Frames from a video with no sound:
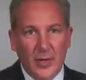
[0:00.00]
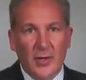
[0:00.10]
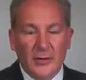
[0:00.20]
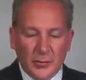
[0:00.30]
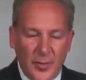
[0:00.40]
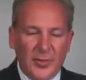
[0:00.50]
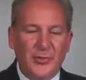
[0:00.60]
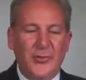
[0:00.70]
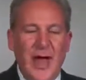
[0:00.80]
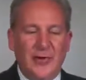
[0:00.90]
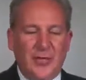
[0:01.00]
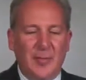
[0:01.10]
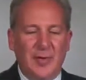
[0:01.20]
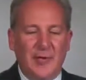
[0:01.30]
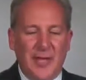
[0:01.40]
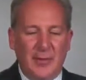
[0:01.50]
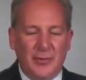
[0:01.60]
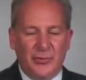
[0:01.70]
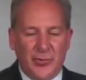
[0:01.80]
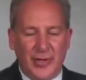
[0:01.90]
So what I'm going to do now is I'm going to
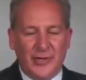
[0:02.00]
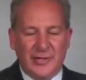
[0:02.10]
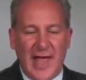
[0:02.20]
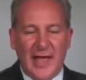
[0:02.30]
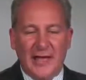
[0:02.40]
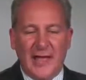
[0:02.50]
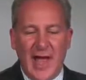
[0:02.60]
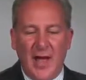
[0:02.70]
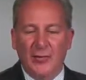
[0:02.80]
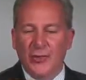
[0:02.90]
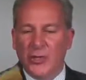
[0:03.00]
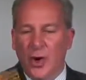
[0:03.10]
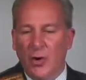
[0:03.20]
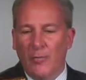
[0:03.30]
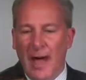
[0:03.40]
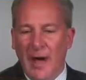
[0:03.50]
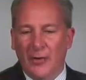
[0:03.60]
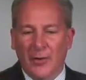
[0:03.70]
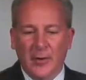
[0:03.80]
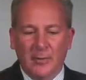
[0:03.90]
demonstrate exactly how you go
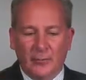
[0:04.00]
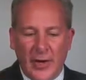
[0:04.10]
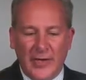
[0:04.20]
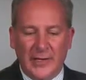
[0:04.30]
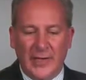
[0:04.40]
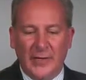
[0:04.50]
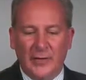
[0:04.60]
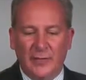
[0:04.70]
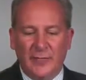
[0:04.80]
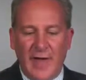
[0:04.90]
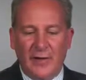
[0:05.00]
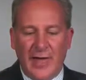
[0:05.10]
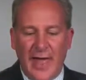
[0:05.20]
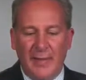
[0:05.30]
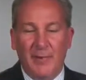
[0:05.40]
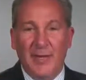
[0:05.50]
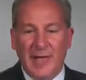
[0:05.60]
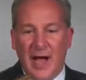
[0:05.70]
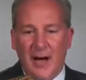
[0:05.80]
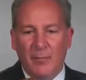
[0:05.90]
about breaking your Valcambi
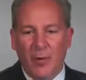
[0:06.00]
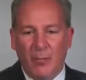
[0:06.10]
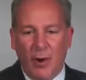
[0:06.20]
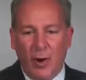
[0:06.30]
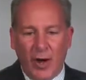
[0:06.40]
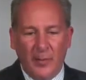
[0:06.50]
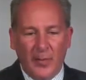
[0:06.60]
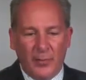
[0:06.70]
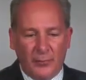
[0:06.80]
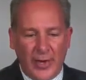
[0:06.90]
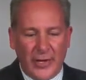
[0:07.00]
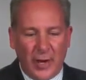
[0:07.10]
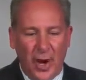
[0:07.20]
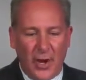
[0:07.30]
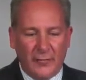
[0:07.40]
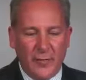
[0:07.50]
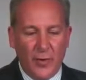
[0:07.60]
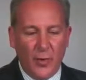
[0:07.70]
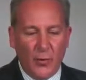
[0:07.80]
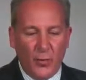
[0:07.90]
Combi bar. I'm going to break off
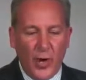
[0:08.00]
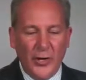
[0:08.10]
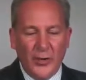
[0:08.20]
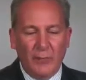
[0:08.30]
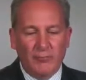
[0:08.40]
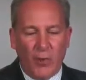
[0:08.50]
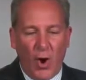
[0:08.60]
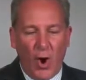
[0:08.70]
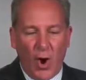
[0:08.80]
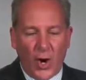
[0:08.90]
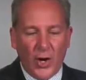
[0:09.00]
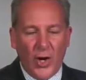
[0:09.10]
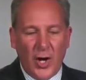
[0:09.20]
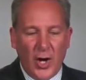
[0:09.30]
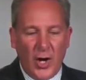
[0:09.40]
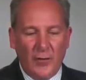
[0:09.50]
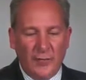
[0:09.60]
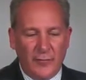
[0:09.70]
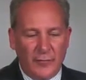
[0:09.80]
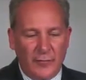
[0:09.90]
one bar
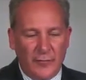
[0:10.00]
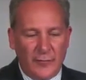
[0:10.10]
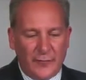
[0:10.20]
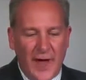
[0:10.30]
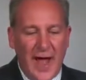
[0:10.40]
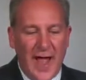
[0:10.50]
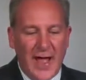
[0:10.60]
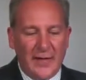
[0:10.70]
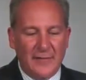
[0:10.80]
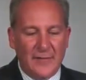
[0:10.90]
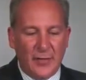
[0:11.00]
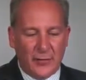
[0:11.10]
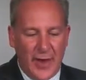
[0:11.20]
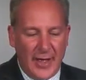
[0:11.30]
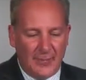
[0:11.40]
of 5-gram